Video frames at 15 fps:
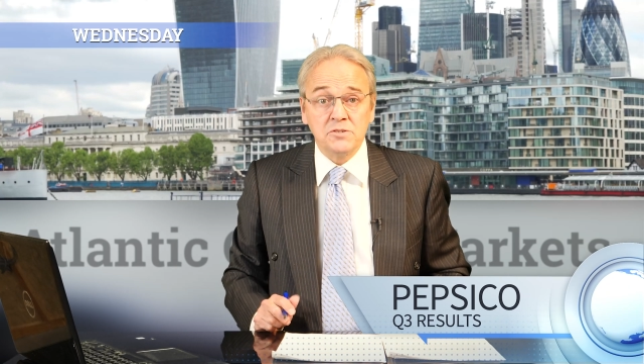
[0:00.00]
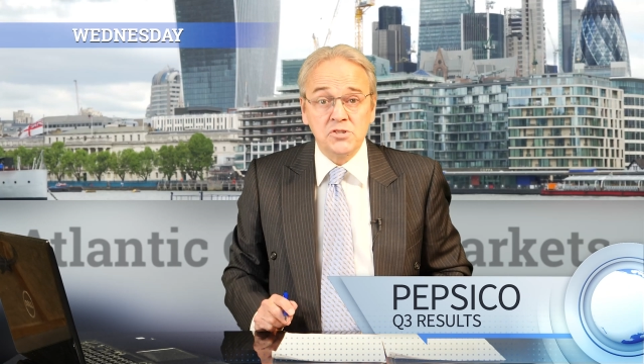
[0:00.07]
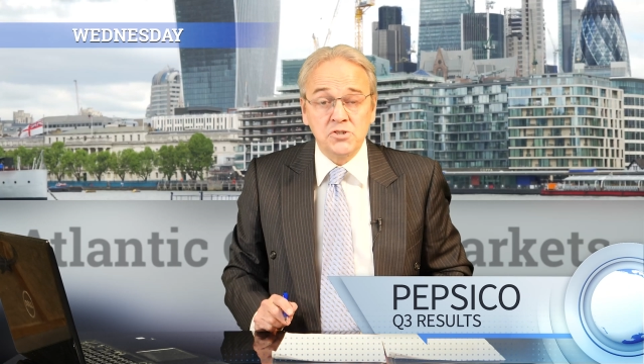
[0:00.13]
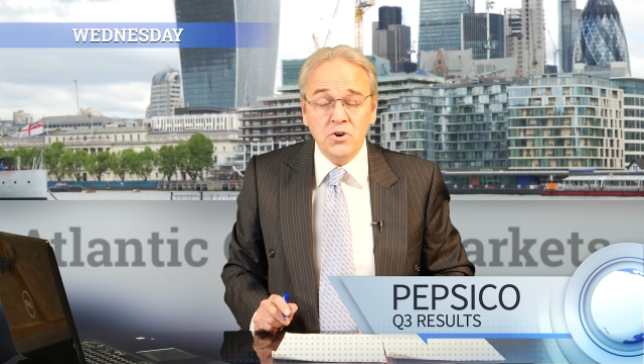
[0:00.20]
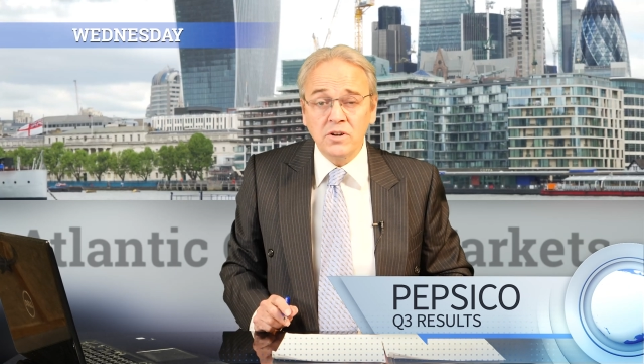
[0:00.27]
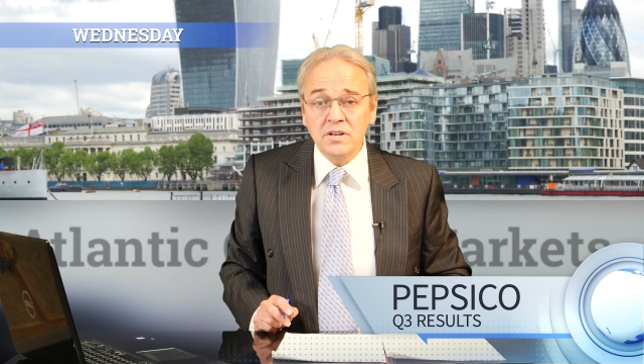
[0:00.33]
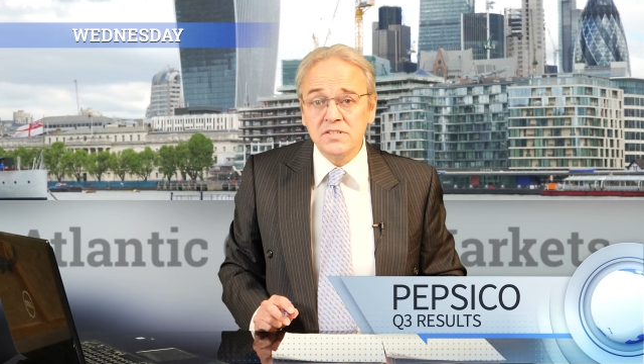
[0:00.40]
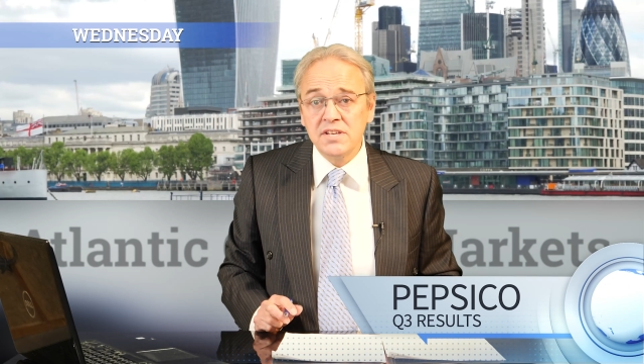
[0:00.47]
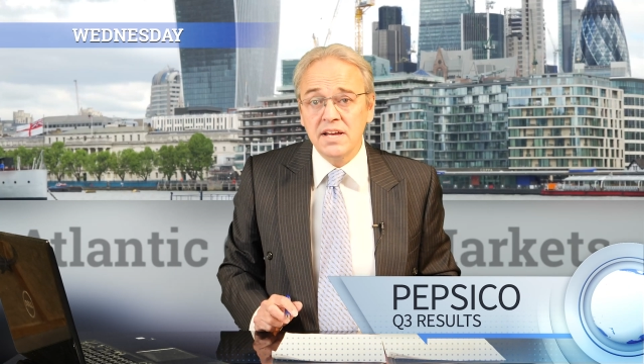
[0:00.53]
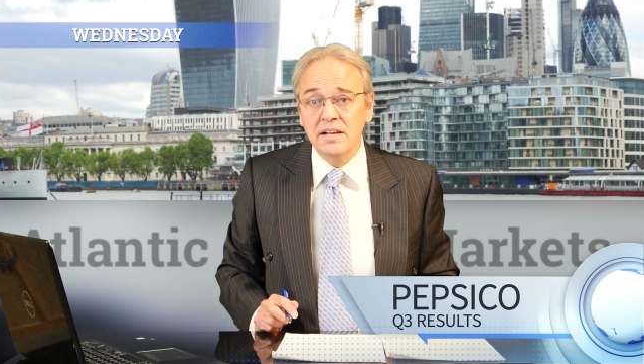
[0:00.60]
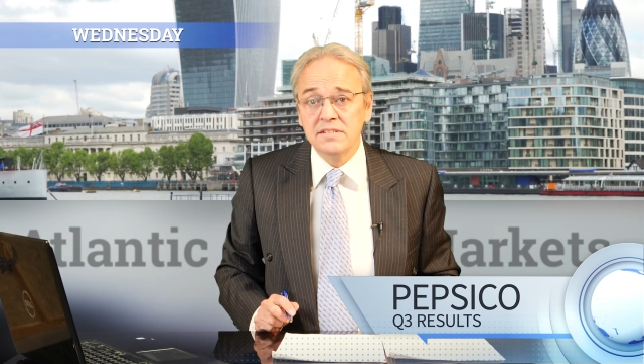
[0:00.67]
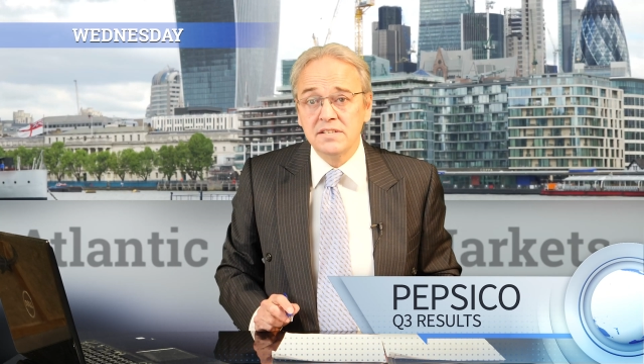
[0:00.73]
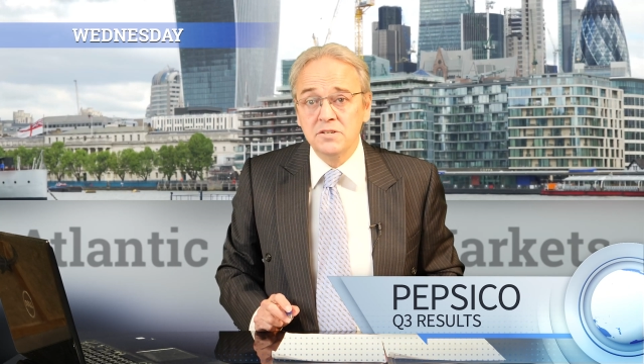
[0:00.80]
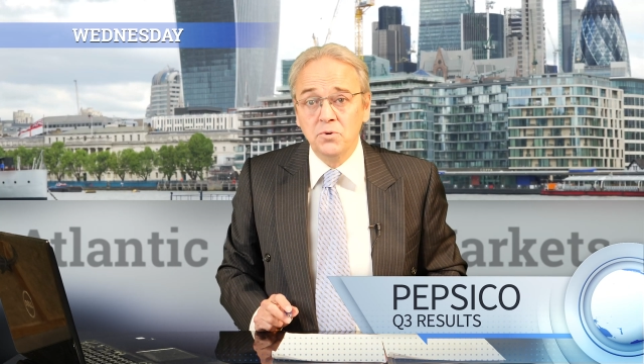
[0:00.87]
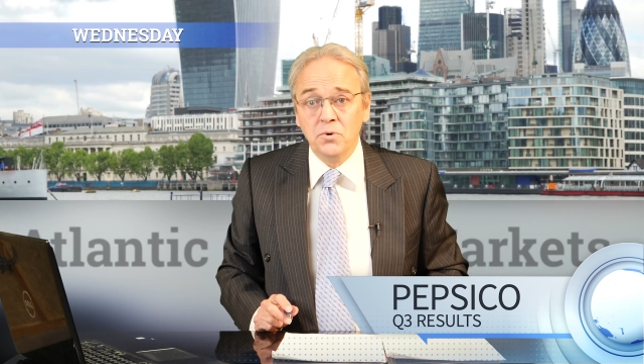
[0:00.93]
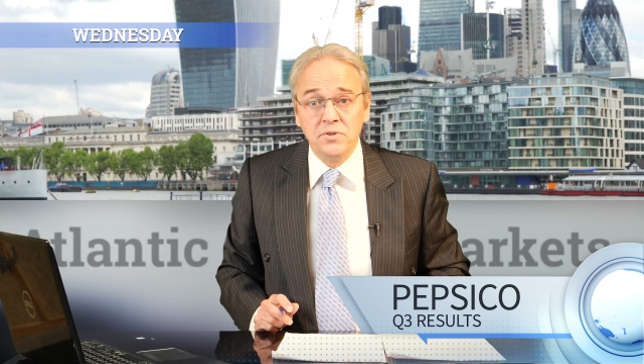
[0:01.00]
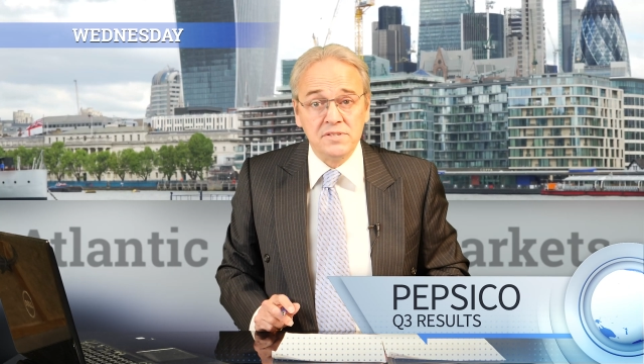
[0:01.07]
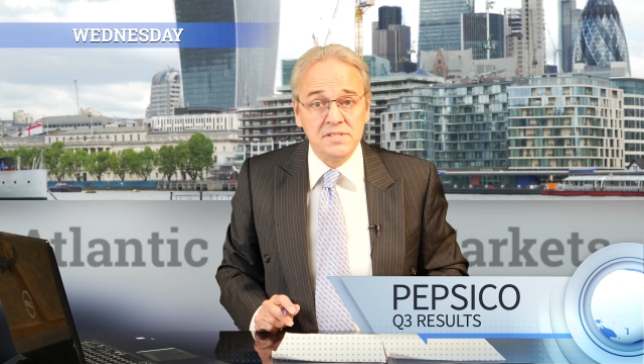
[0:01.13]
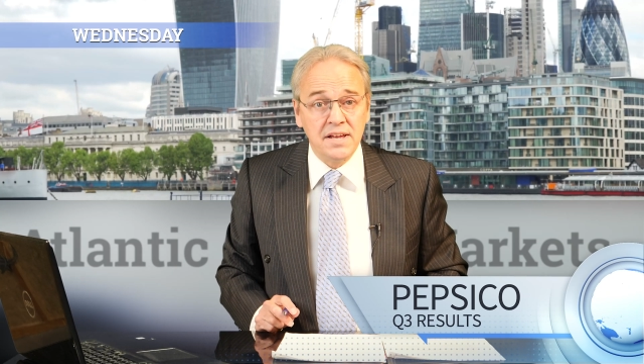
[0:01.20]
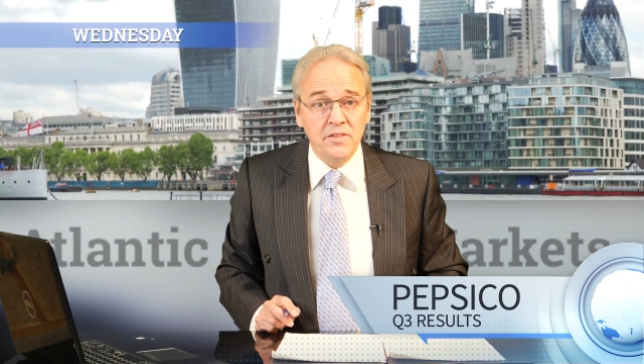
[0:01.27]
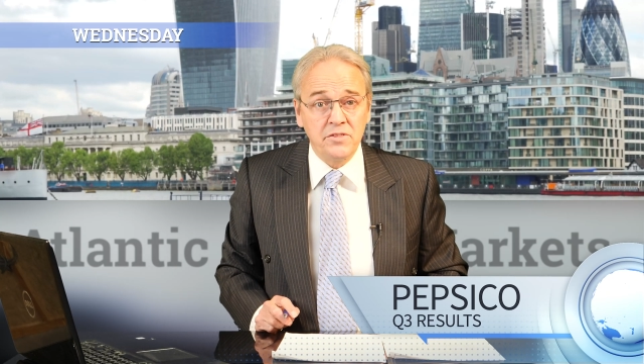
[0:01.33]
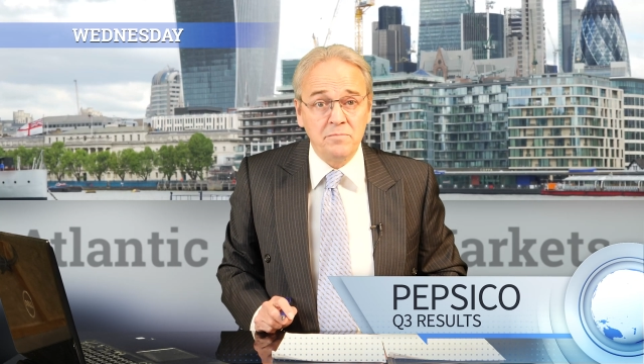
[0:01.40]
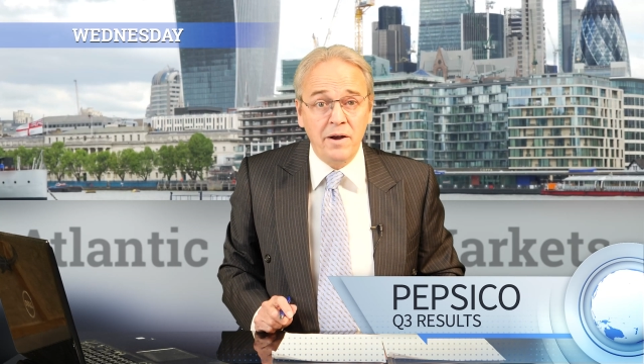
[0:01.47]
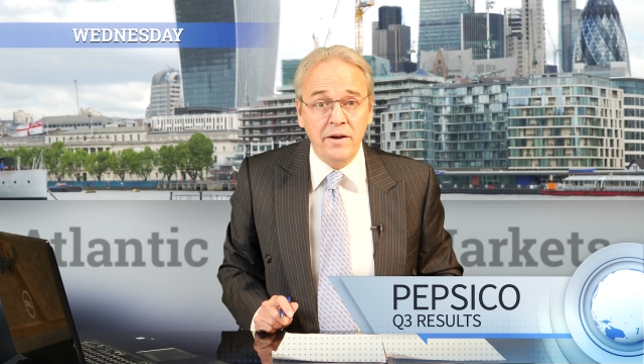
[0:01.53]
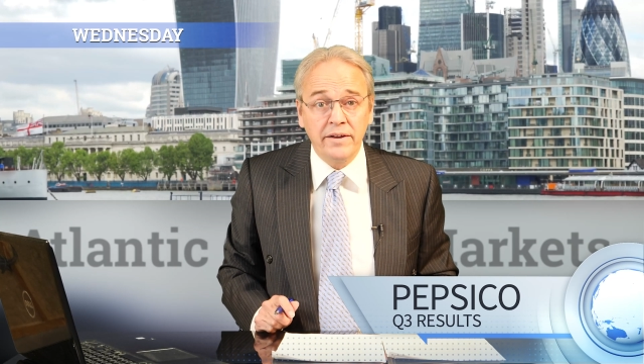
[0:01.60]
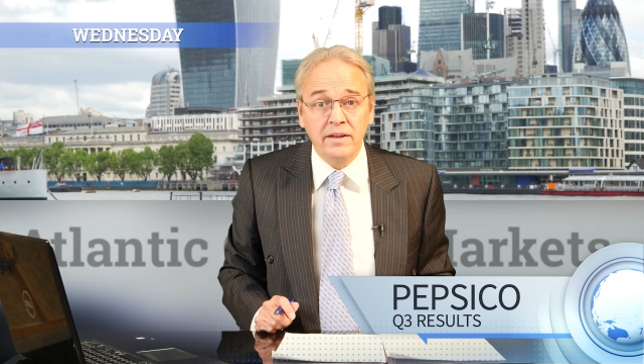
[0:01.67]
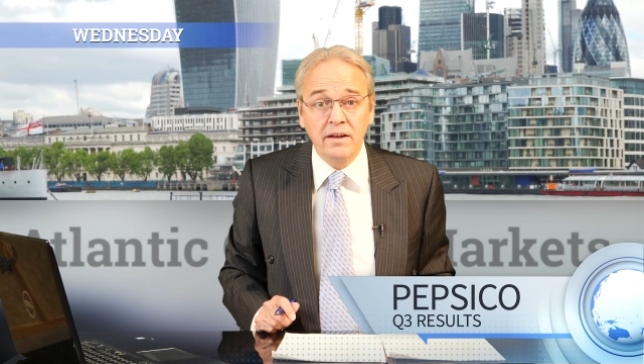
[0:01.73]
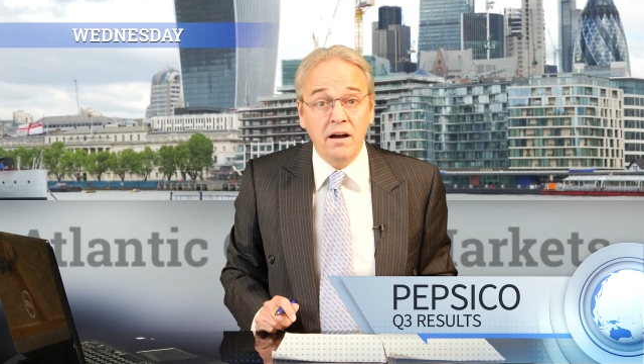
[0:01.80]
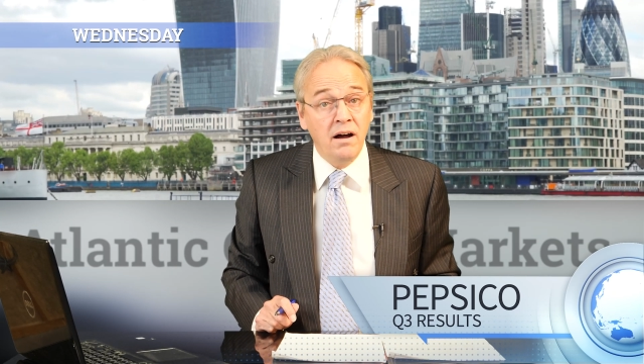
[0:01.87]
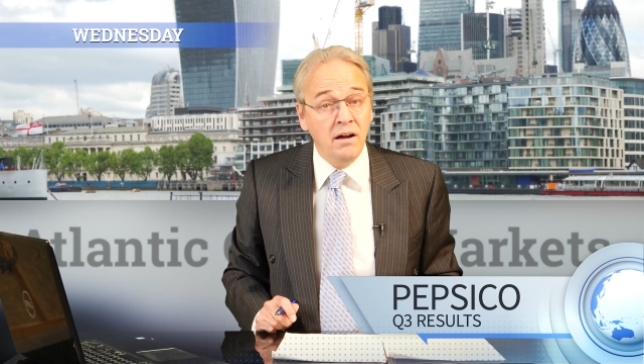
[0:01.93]
stronger sales in North and South
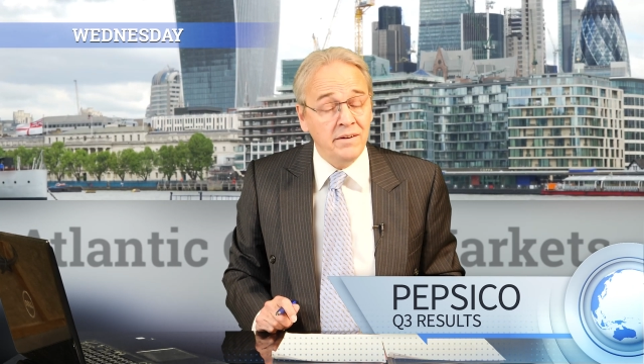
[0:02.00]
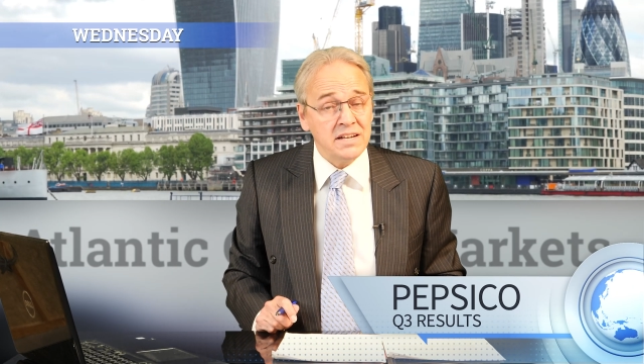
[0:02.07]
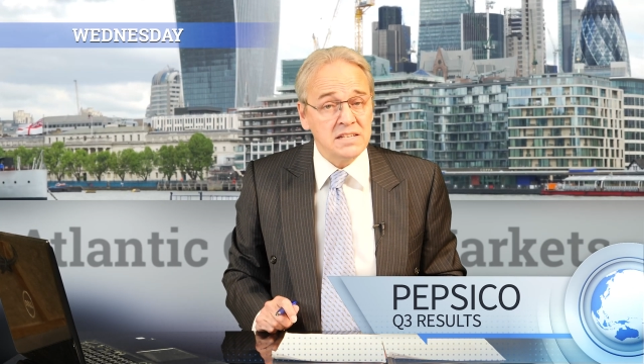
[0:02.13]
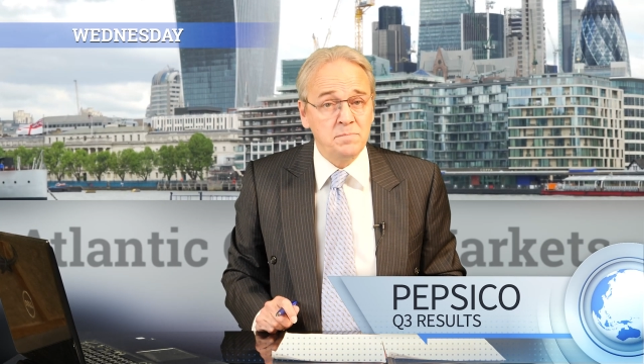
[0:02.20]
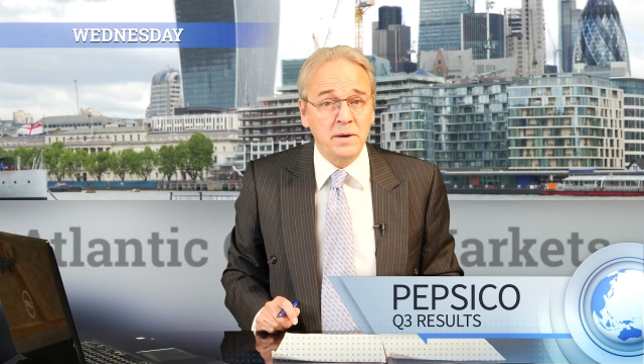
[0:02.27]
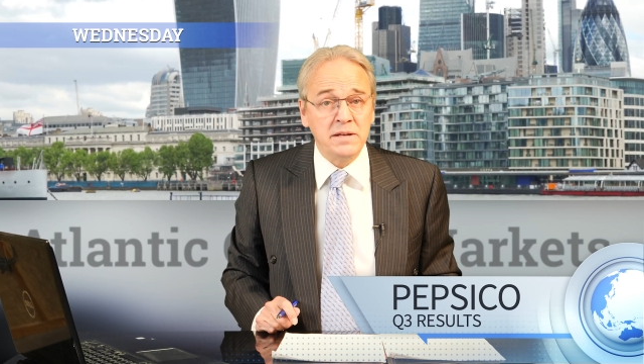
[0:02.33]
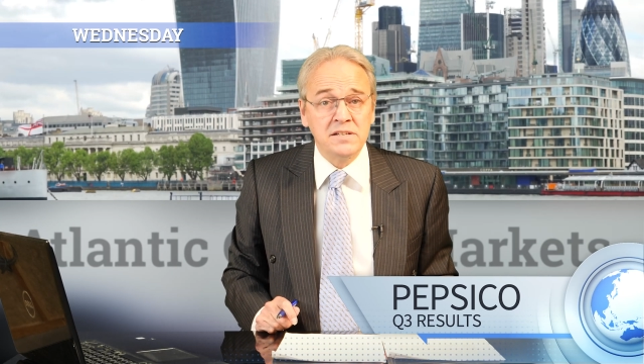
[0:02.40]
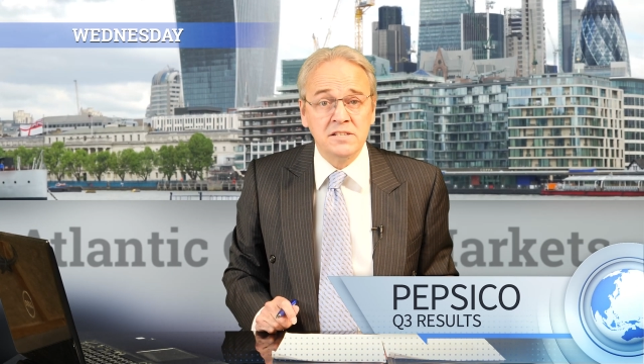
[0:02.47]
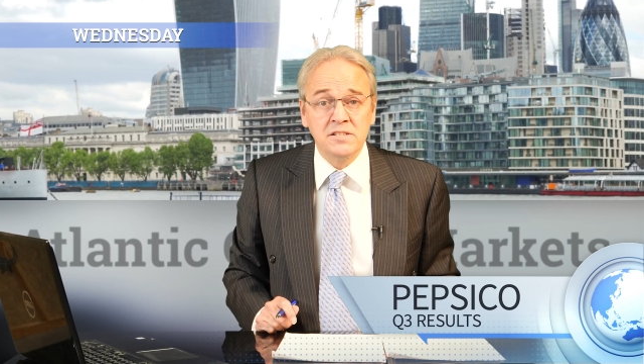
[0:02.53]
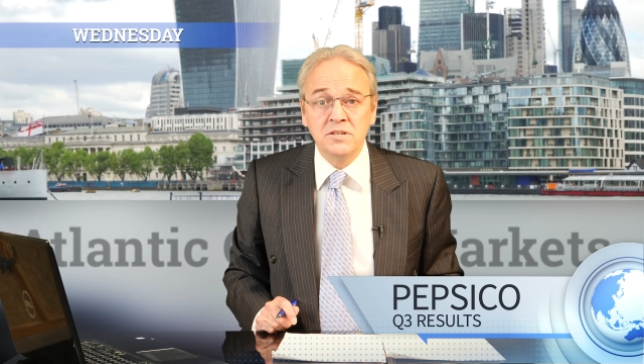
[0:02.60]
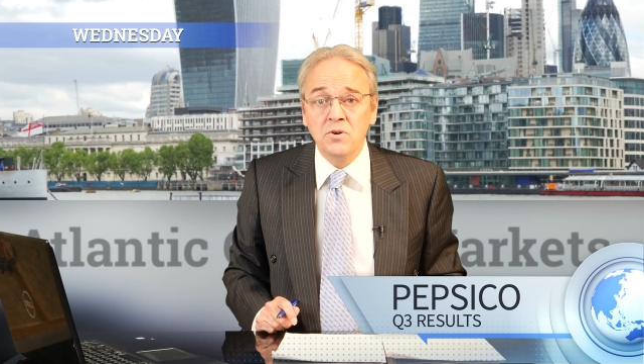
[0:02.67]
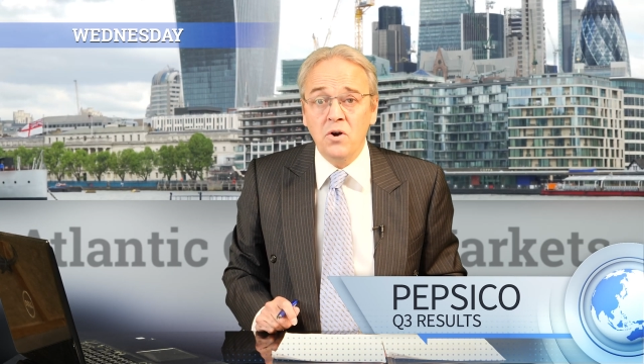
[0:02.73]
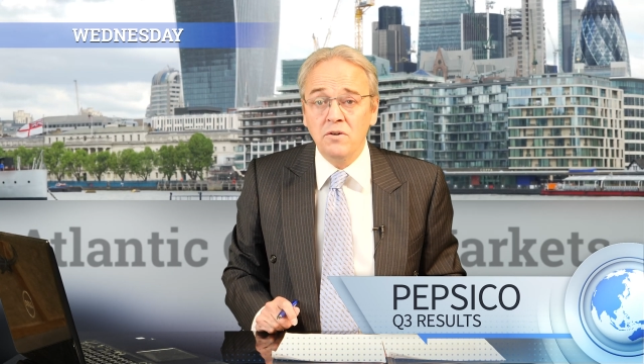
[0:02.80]
America are expected to